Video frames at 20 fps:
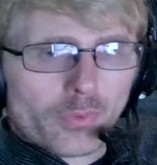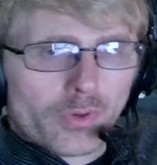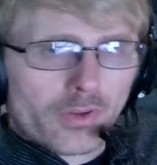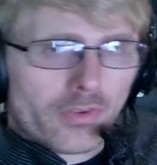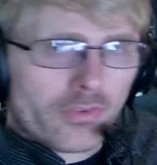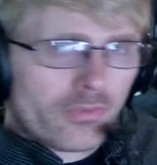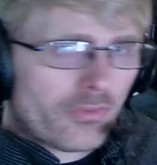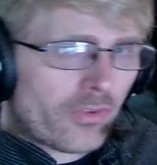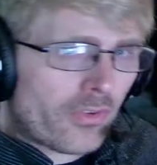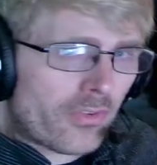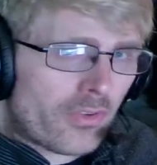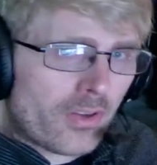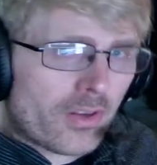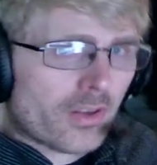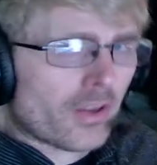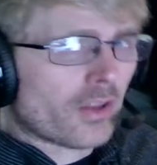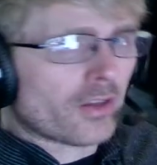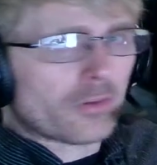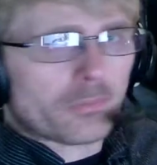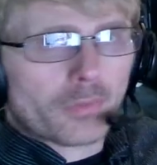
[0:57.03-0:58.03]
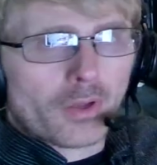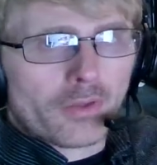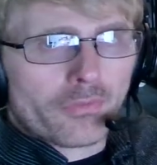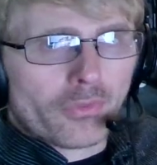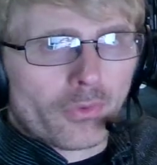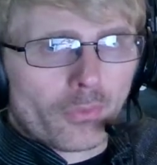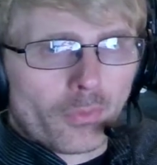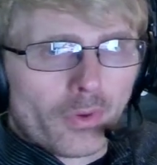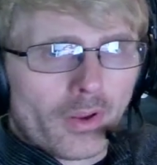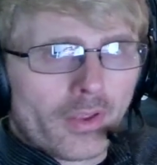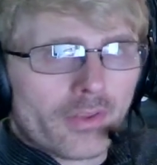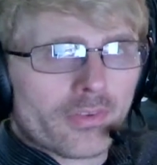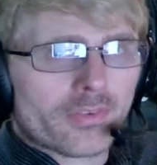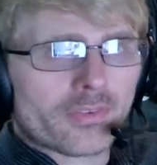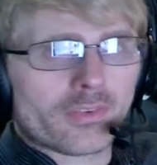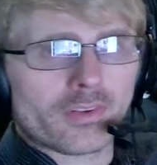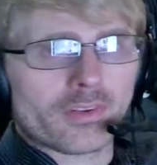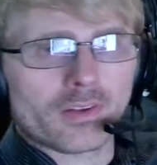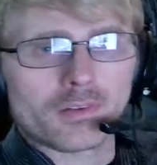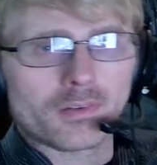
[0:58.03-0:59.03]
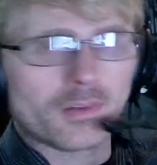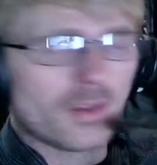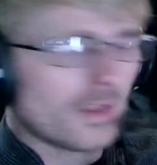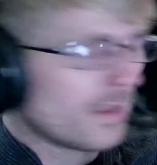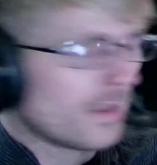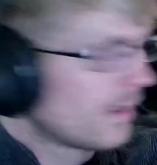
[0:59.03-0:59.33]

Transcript: one is just a cut above the rest in